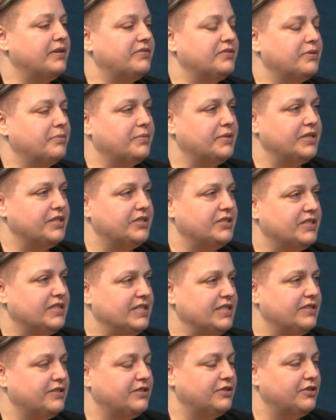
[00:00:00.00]
if somebody just
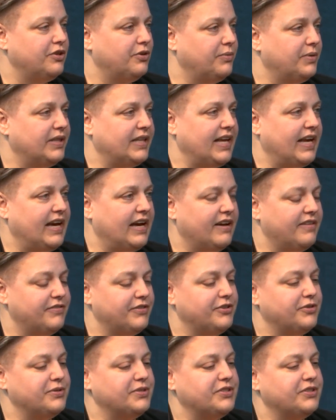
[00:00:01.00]
needs to know what they have, you
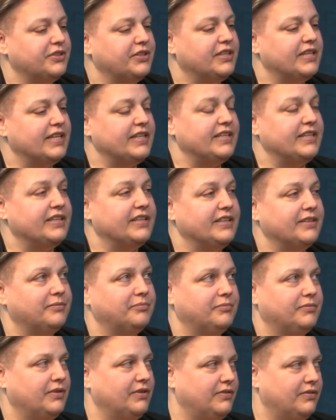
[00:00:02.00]
know, it's a good idea
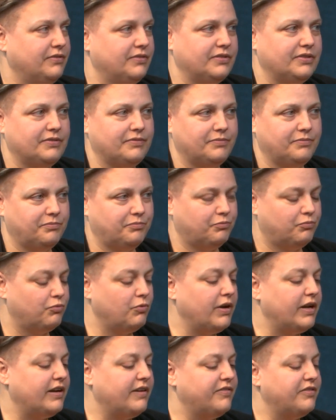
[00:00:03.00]

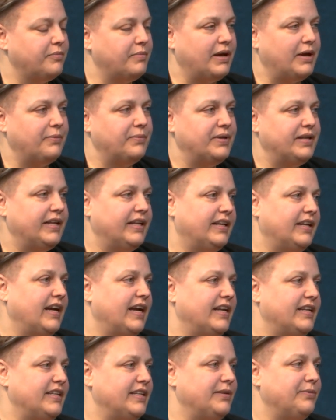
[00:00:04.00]
right off the bat, we need
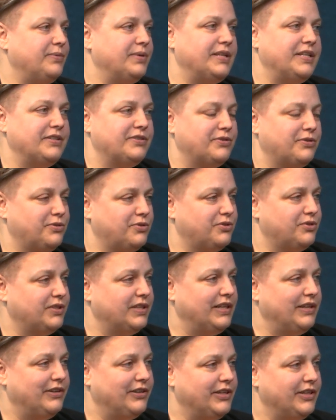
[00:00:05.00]
ID, we need social
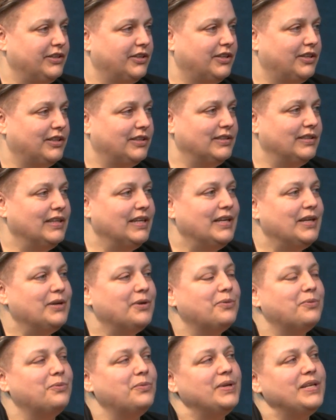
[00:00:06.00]
security card,
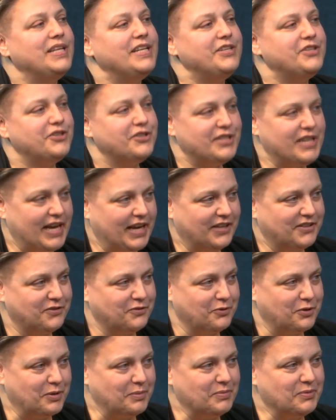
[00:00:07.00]
we need your tax
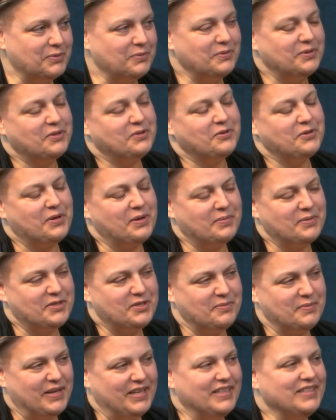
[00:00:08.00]
forms. We don't know how much
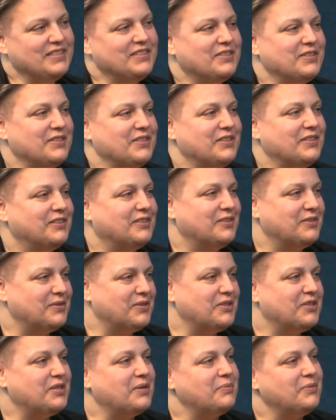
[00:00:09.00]
you made. So, you know,
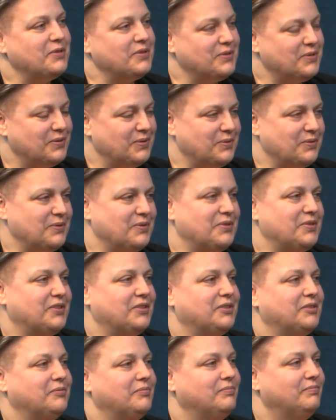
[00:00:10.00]
your W 2s,
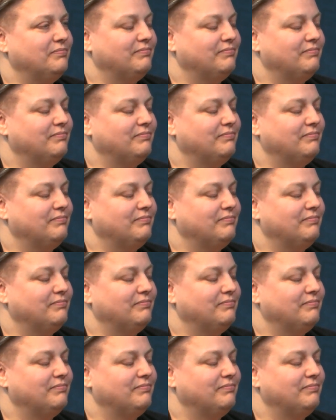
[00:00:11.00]
your